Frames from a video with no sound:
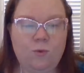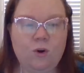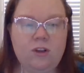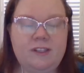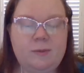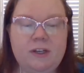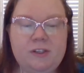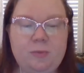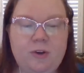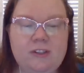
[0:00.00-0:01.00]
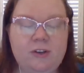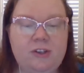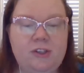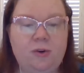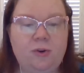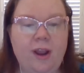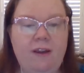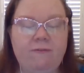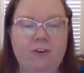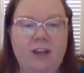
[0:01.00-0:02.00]
Wordless picture books are so
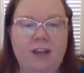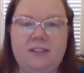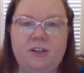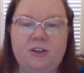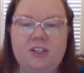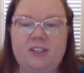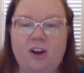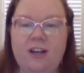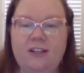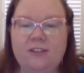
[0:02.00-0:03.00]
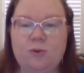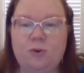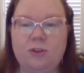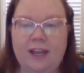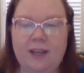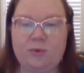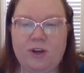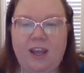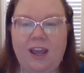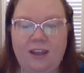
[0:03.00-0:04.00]
great for kids that are just starting school, like in
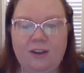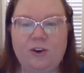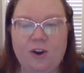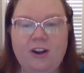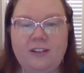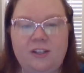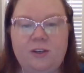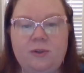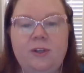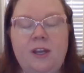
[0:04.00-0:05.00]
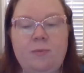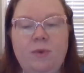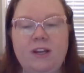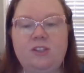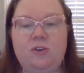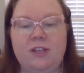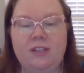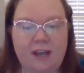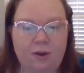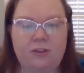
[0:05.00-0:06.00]
pre-K and kindergarten too, because you can
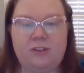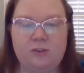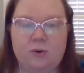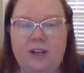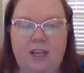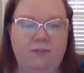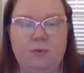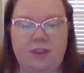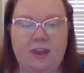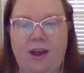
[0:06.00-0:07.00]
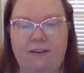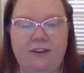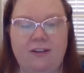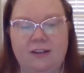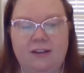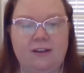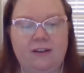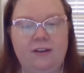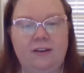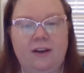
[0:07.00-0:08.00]
tell the story even without having to
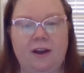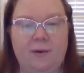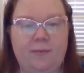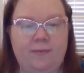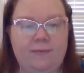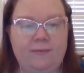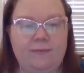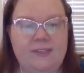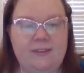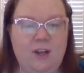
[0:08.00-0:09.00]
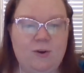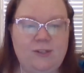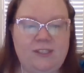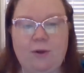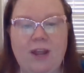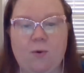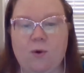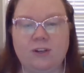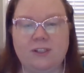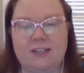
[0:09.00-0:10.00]
sound out
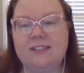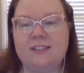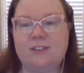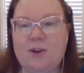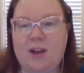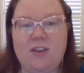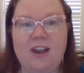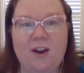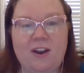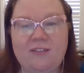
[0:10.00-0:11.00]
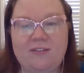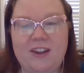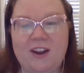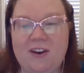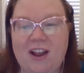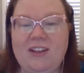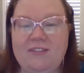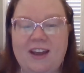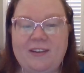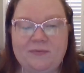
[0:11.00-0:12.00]
words. It doesn't slow down the narrative. I love
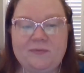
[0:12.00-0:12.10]
that.